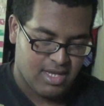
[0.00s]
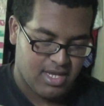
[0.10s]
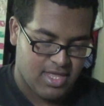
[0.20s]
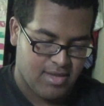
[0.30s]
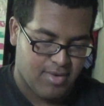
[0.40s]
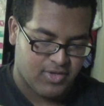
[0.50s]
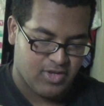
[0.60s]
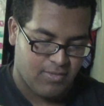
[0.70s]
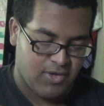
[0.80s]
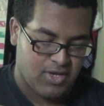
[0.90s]
And then
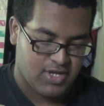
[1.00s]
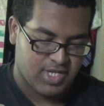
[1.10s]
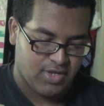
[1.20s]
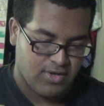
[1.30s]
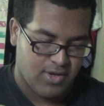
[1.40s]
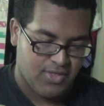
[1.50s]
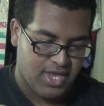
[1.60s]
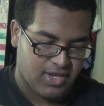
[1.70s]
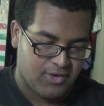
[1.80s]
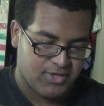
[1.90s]
Bartholomew yells out, no,
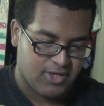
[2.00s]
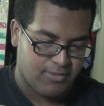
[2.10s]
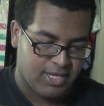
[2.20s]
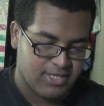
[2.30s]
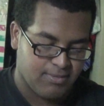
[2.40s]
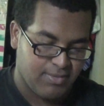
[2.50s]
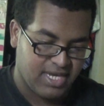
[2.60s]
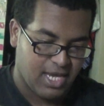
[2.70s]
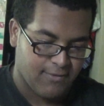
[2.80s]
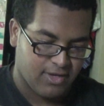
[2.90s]
thank you too. Please be
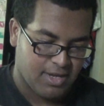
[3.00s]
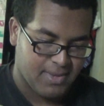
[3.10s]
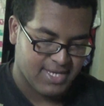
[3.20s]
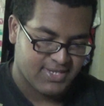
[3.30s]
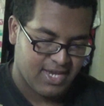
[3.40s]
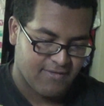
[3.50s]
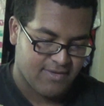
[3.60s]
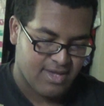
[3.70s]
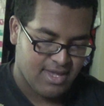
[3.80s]
careful and come back safe.